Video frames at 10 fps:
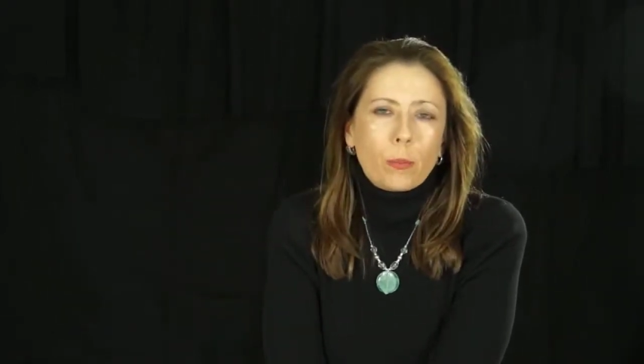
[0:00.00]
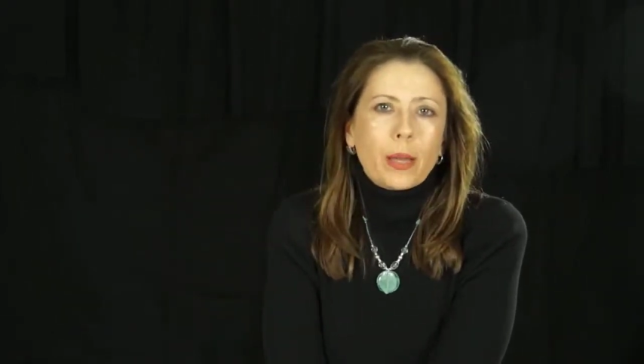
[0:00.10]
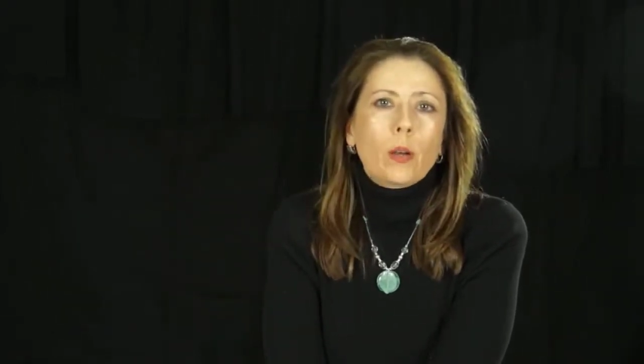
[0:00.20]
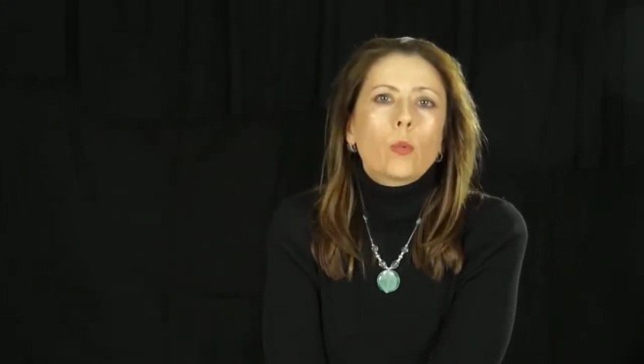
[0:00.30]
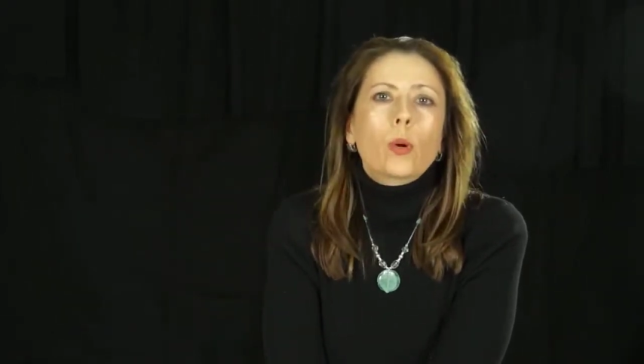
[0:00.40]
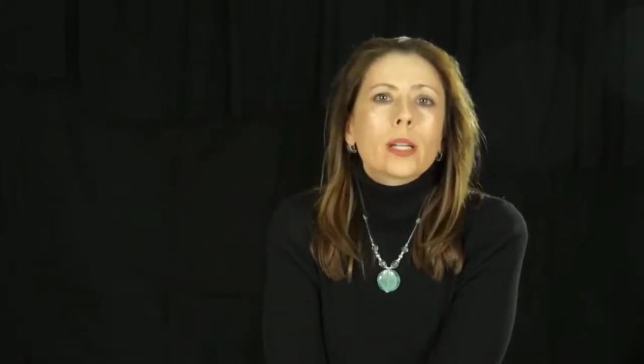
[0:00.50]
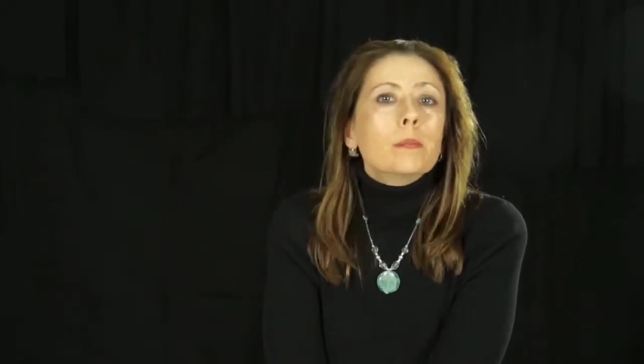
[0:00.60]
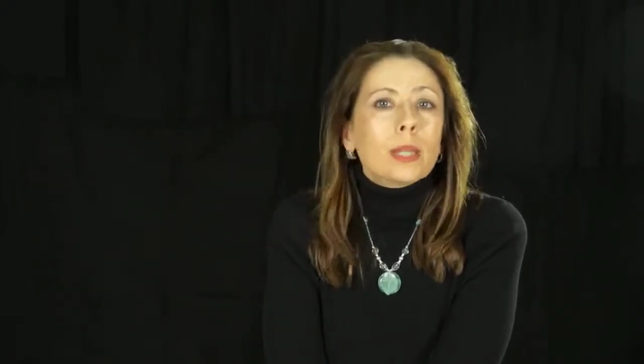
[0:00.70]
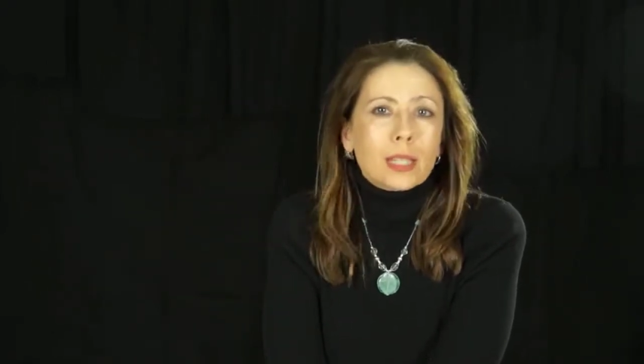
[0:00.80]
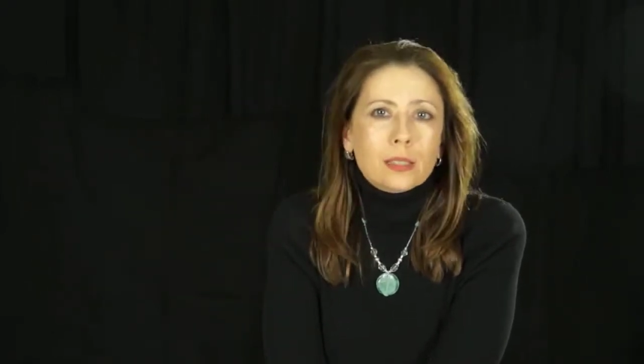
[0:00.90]
about what
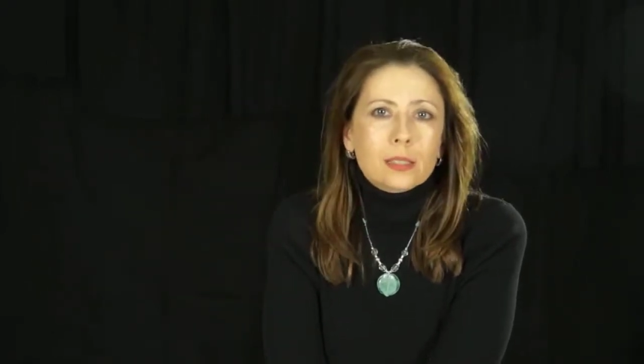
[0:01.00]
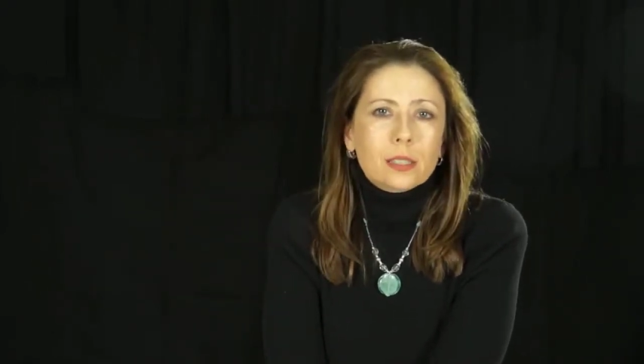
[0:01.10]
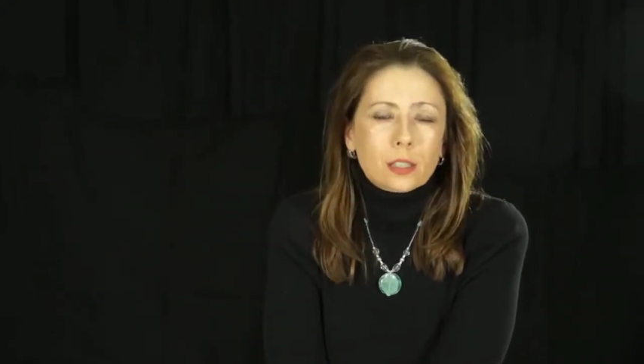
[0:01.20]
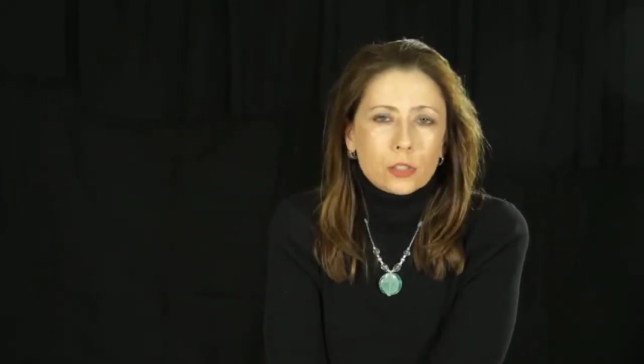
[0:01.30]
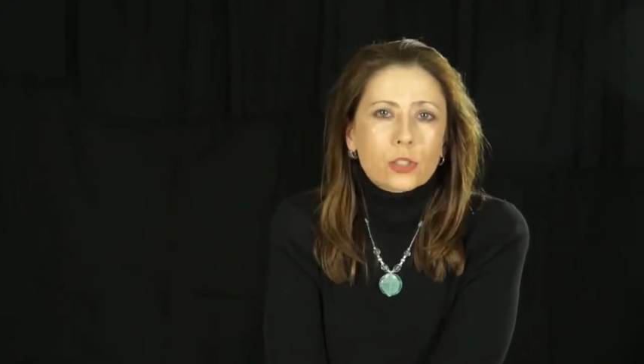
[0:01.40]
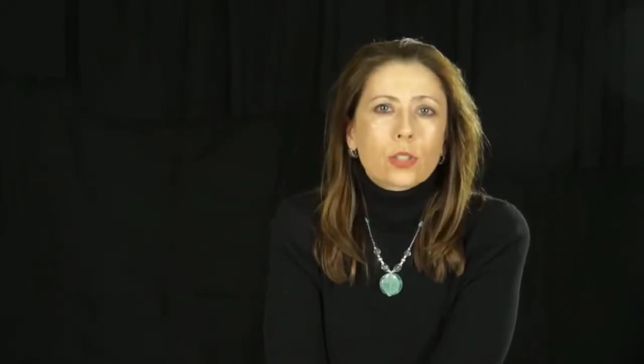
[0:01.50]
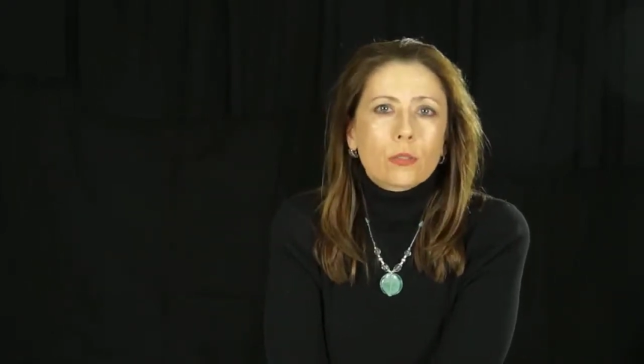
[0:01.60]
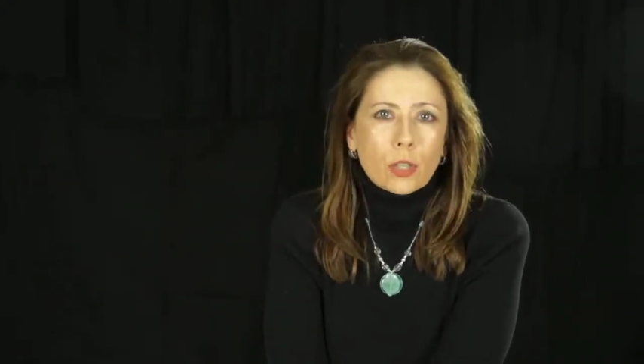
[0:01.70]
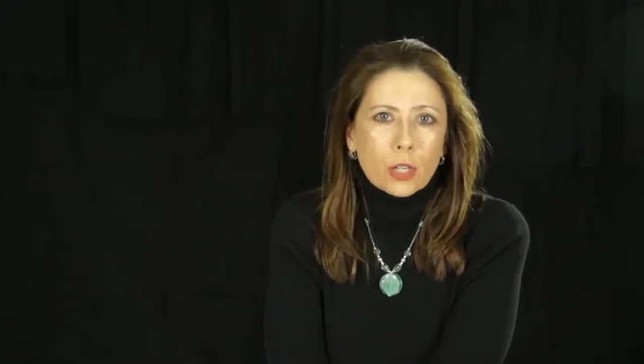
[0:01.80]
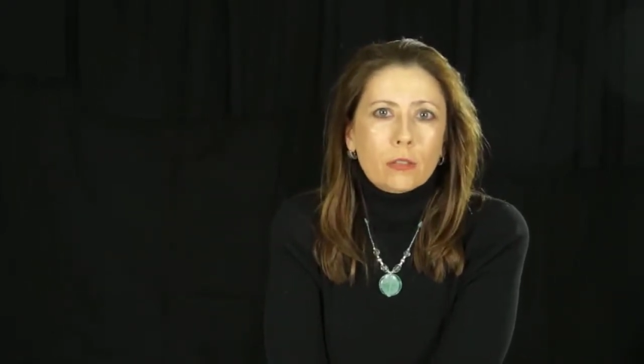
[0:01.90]
it means to
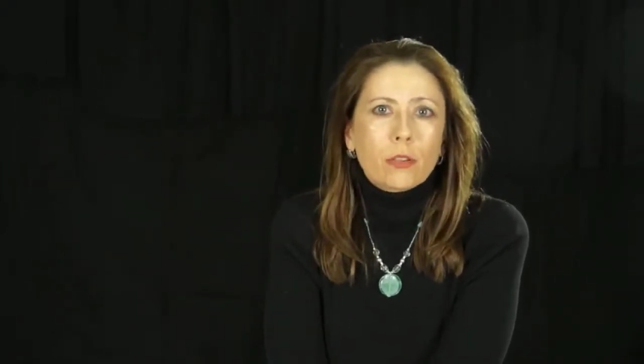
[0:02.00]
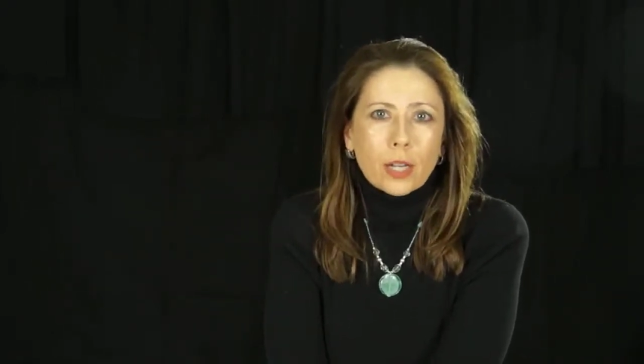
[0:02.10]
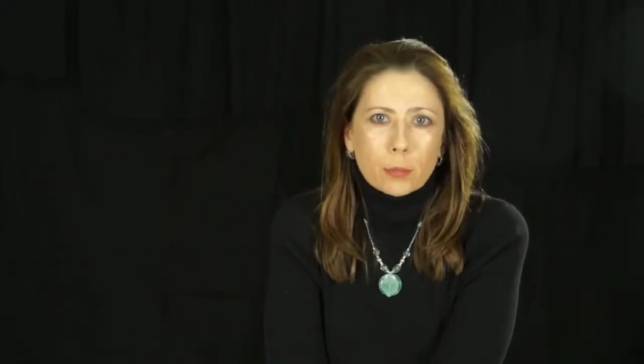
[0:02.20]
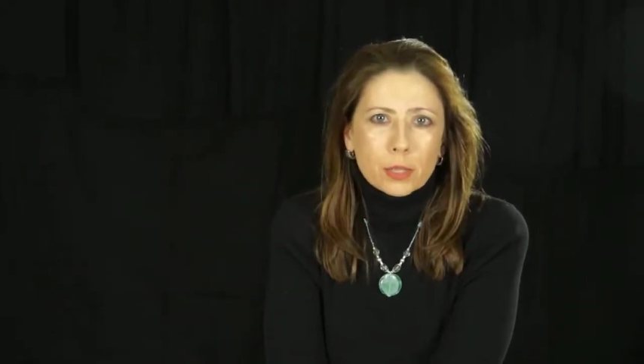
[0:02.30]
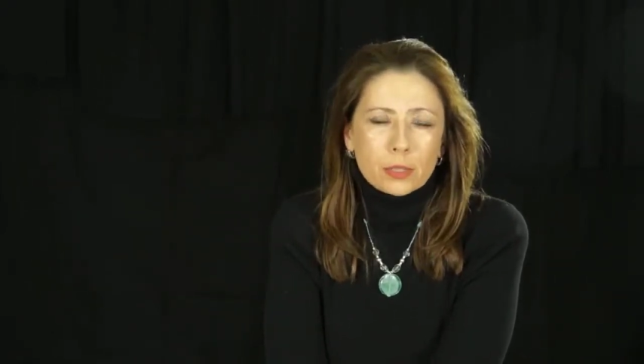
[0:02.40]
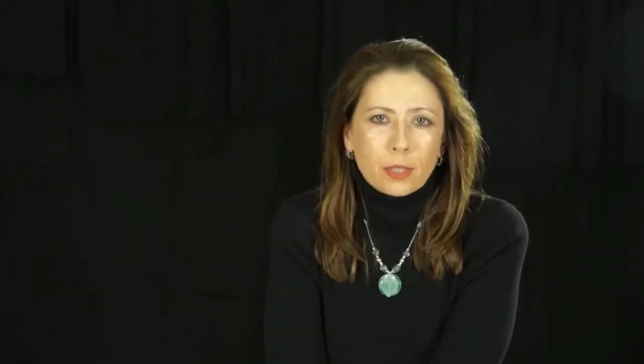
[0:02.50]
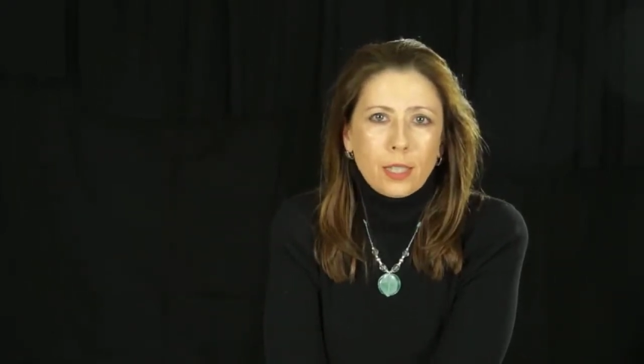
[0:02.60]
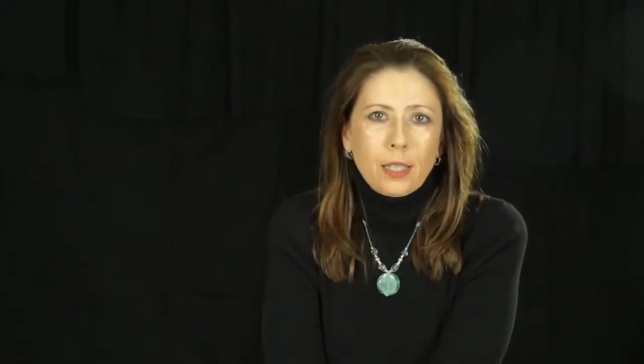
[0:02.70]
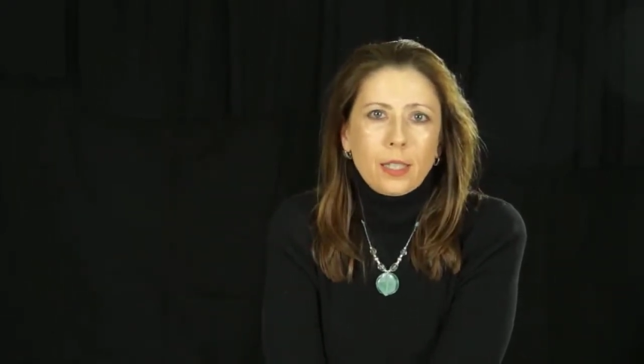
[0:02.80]
conserve our environment